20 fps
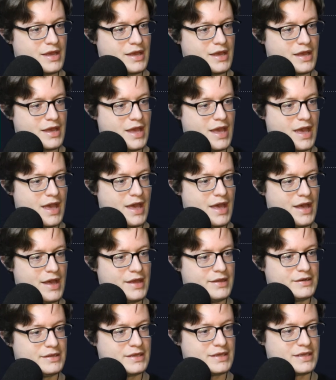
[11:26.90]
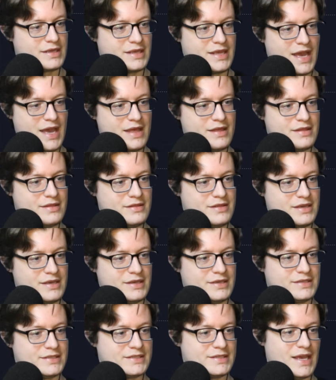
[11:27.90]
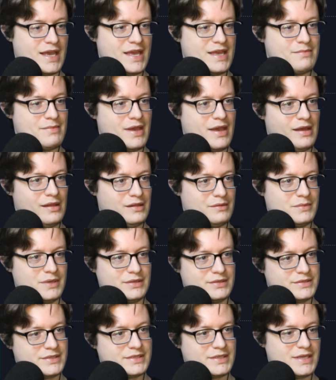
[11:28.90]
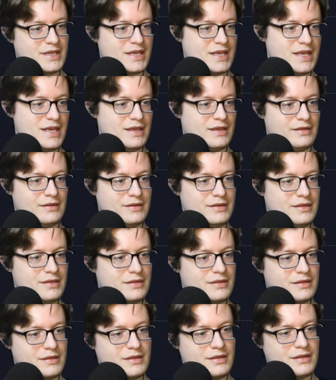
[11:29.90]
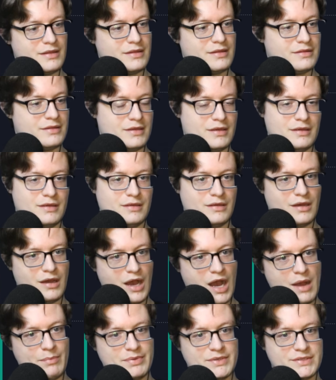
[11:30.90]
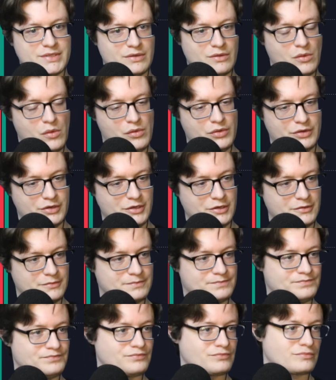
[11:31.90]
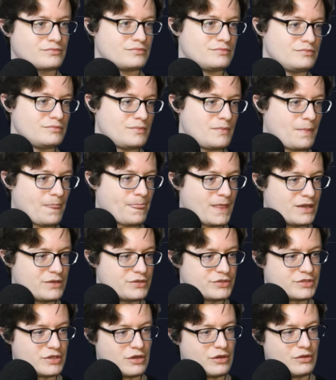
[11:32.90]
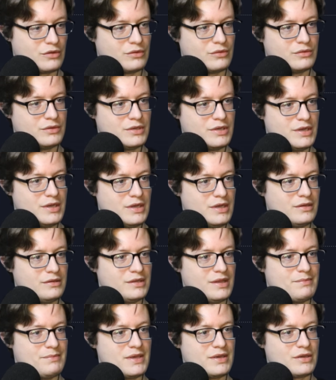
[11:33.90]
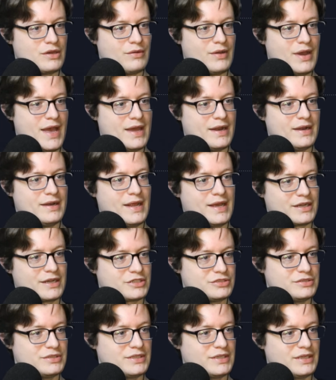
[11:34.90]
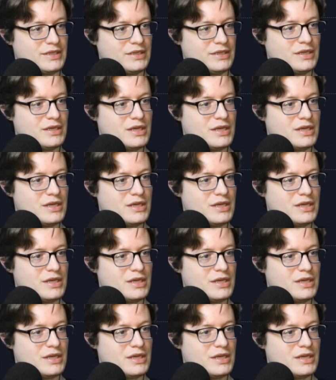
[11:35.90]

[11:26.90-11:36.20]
and get the same elements in the opposite order. So let me go ahead and actually